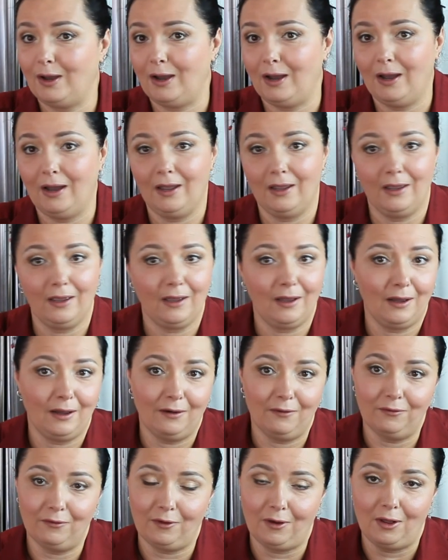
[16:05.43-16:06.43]
I
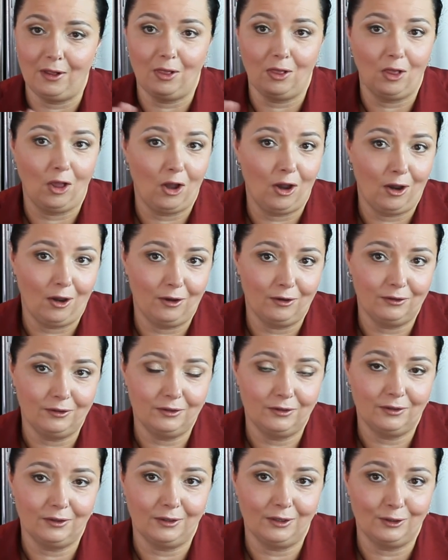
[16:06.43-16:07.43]
have a lot
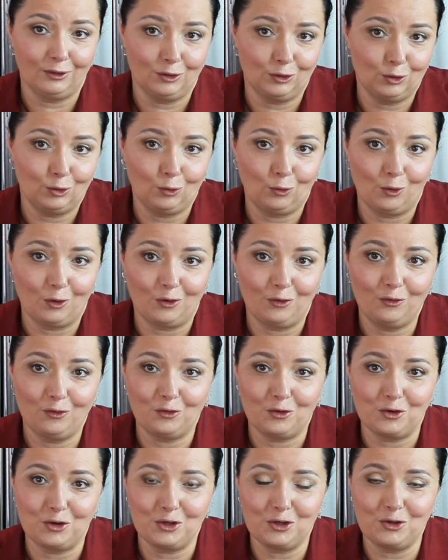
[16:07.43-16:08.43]
in store
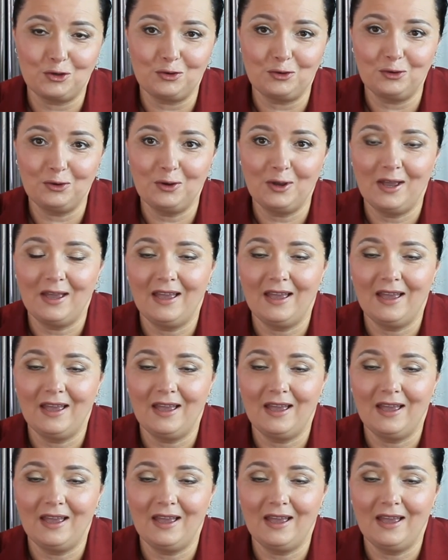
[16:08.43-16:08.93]
for you.